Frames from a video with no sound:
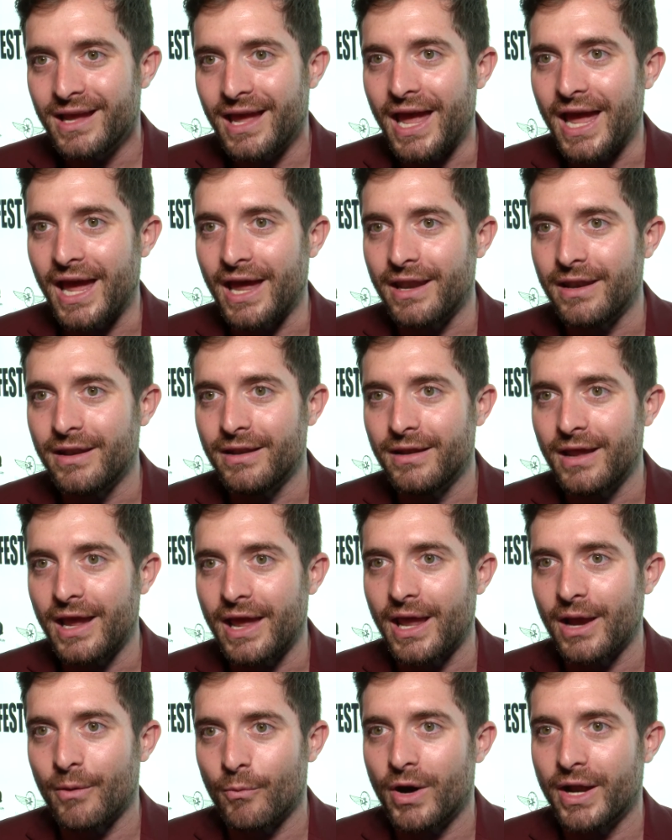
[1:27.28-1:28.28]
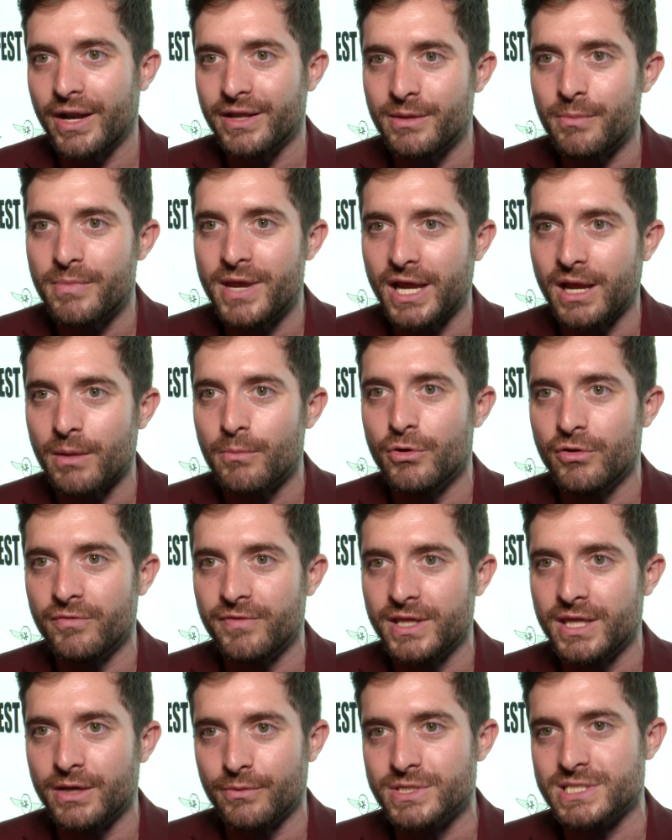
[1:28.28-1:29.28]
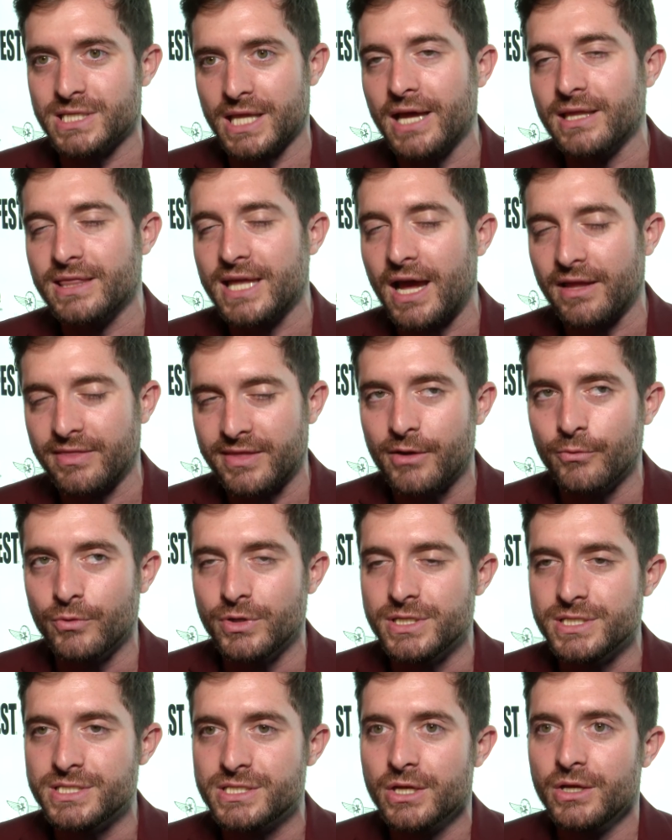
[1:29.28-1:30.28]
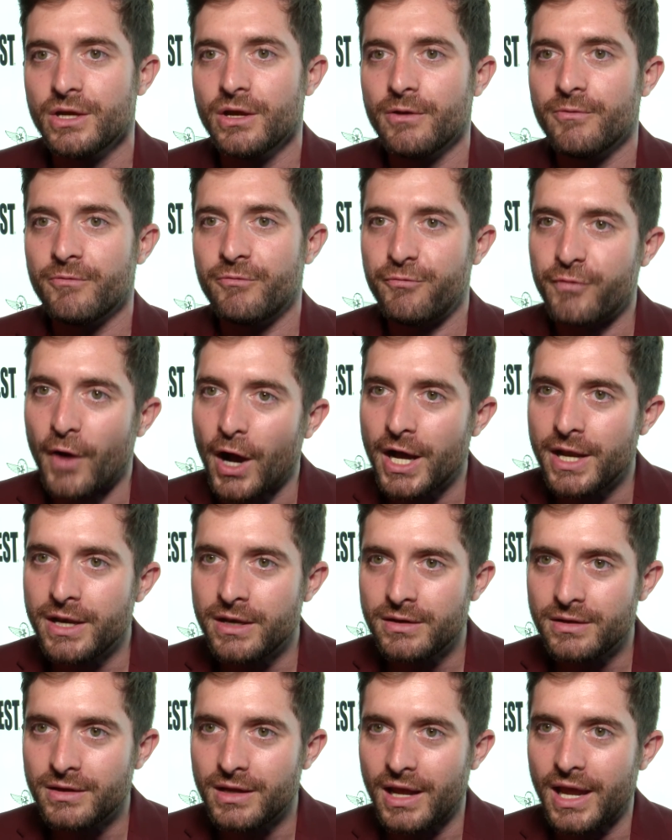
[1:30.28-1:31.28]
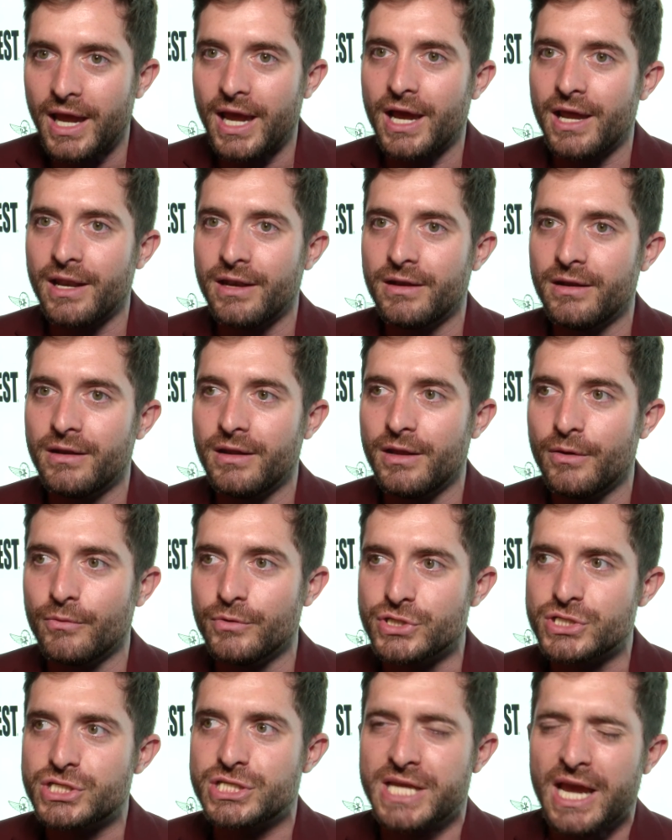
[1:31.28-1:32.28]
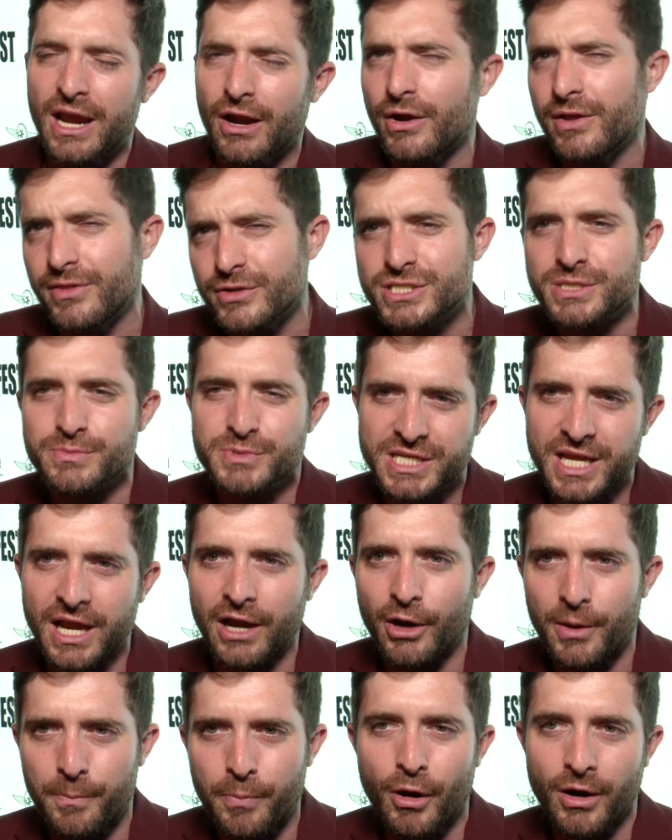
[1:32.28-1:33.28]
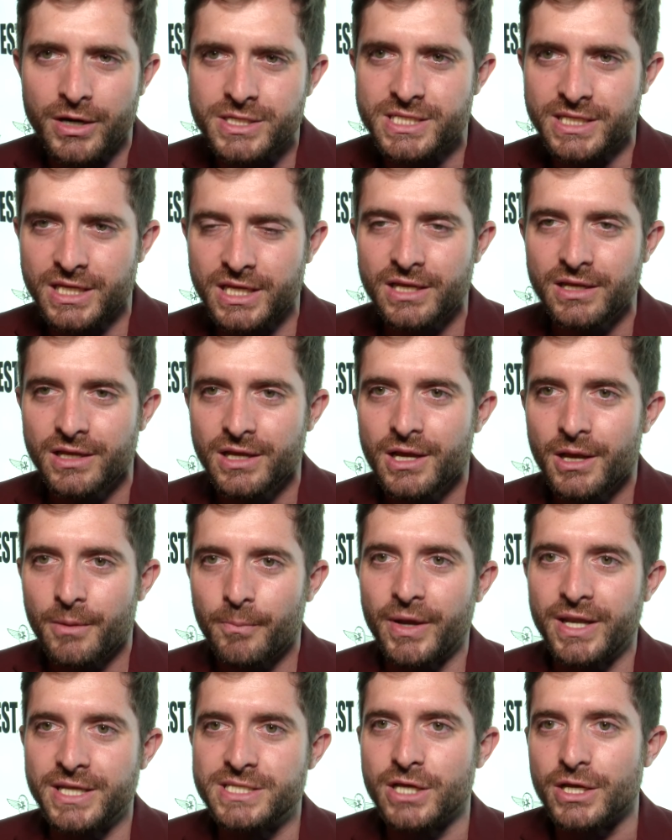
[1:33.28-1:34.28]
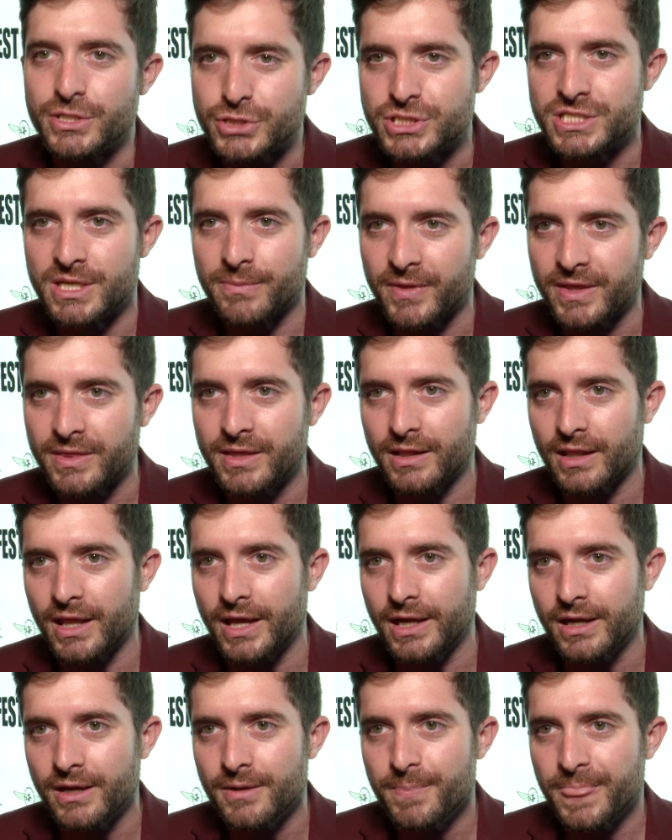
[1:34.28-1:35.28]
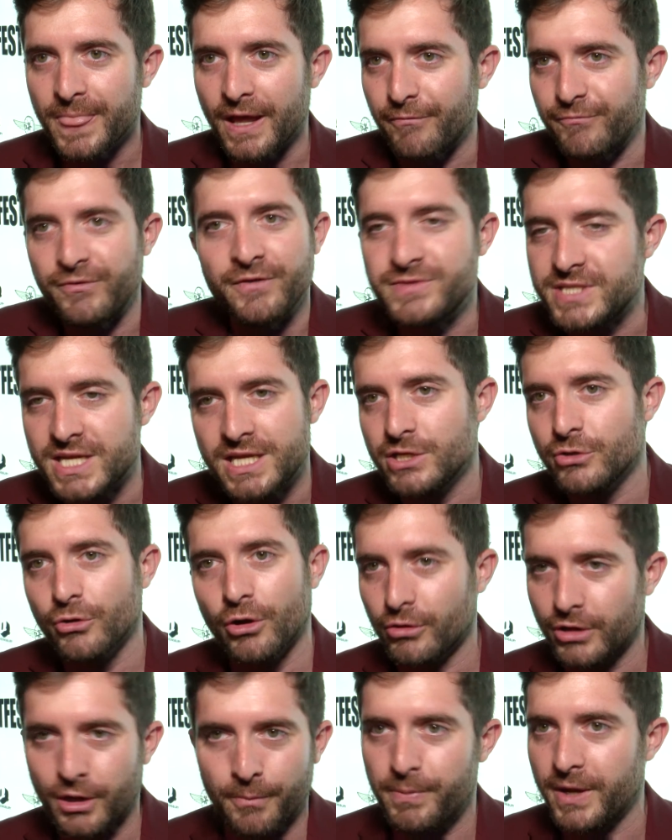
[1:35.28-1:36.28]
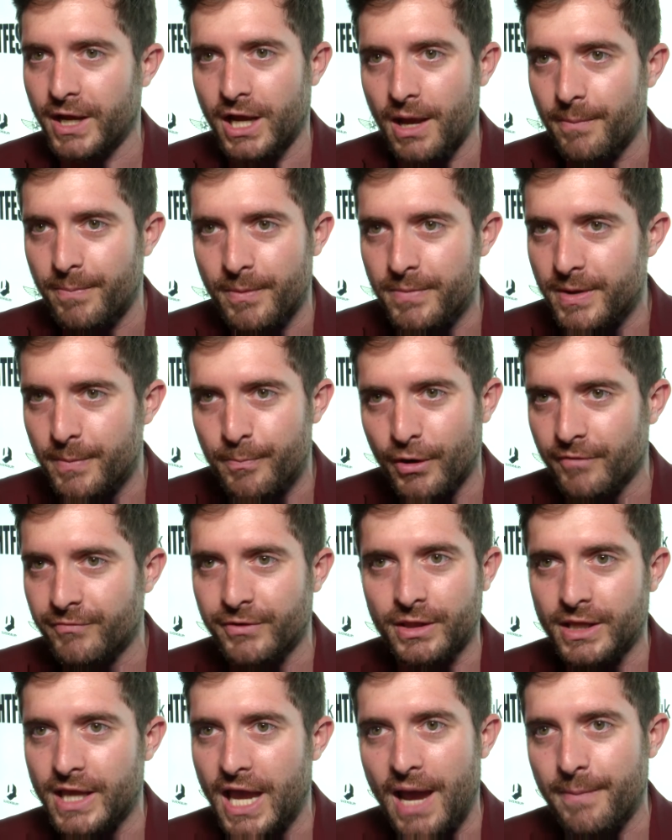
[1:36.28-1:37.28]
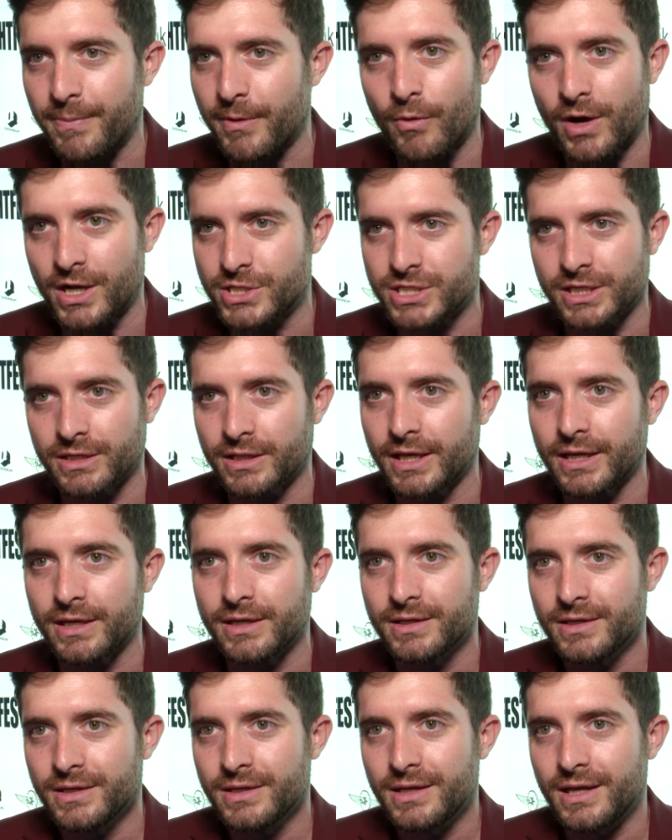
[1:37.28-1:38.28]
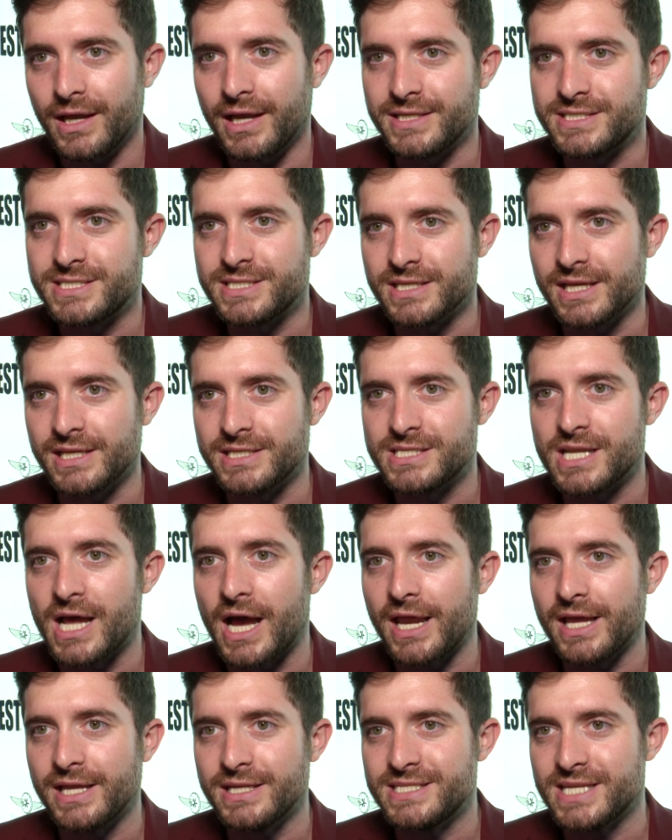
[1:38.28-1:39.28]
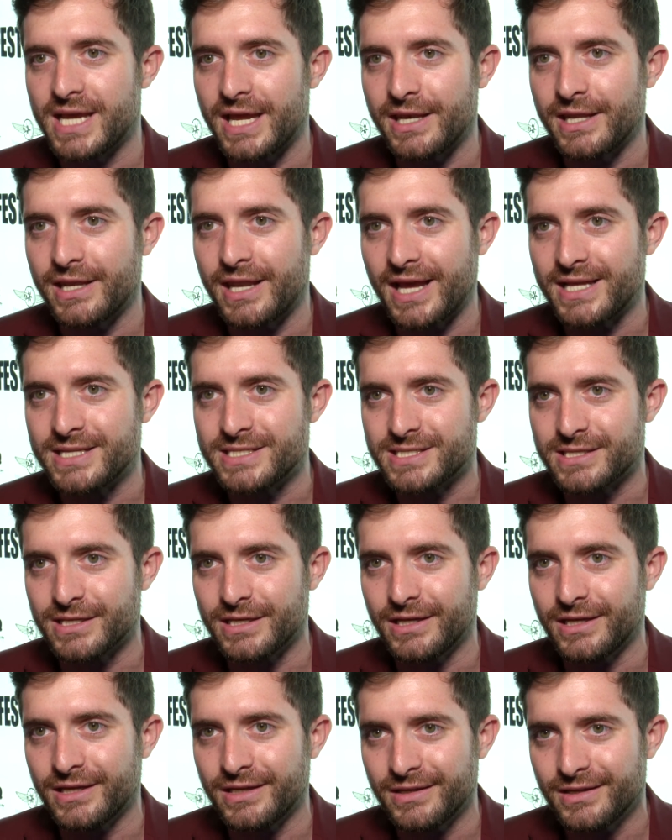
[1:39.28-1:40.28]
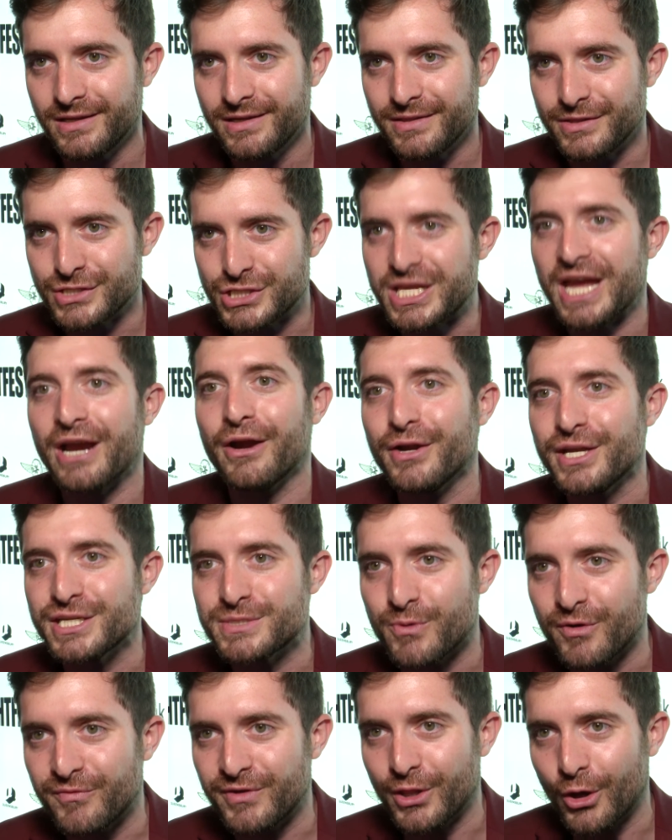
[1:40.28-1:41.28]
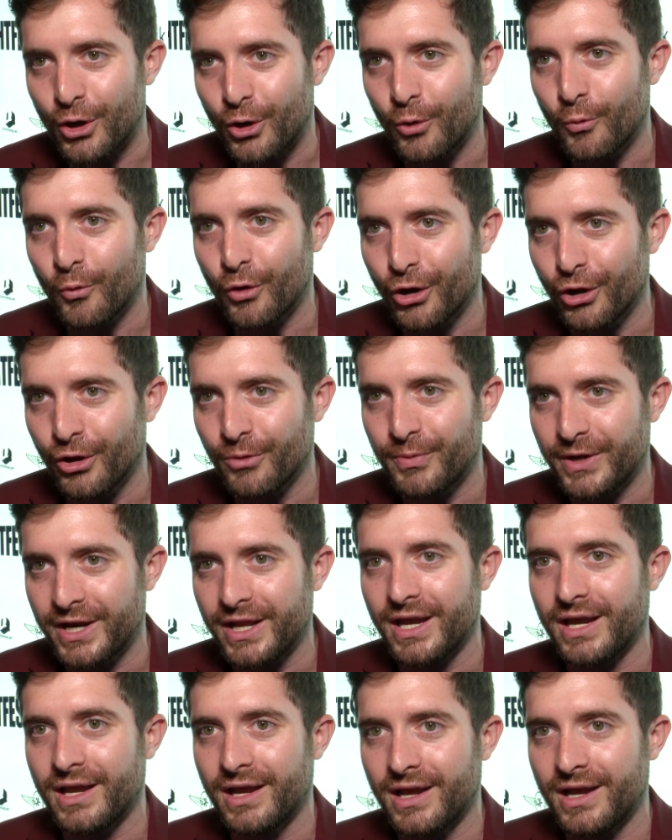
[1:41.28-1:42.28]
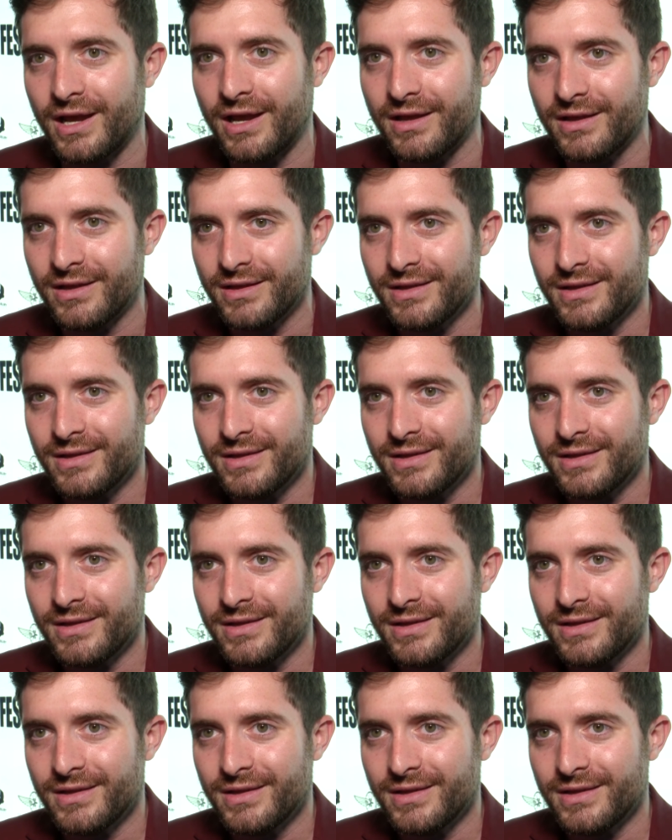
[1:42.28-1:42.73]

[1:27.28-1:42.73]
and and I wanted to make a movie that was like that. That was fun and it was scary. There's some scary parts in it, but it's also something that like a 15 year old could pick up and be perfectly happy watching. Like it's it's not intended as the scariest movie in the whole world, but uh, uh